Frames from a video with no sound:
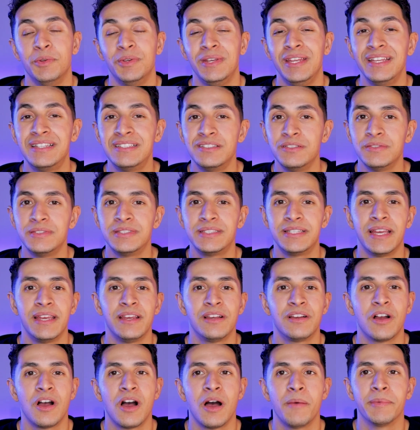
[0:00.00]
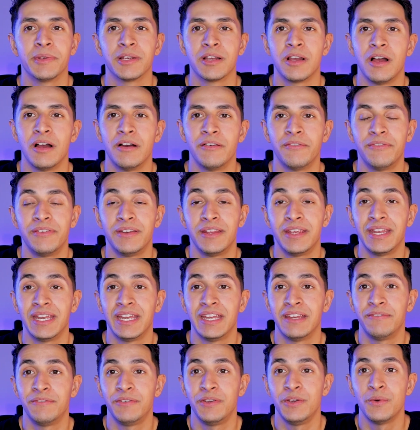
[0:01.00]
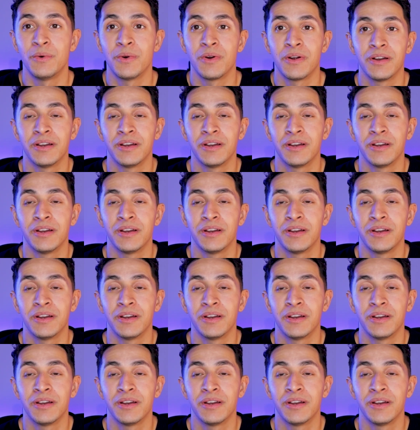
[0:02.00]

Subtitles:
You need to stay calm and confident. And if you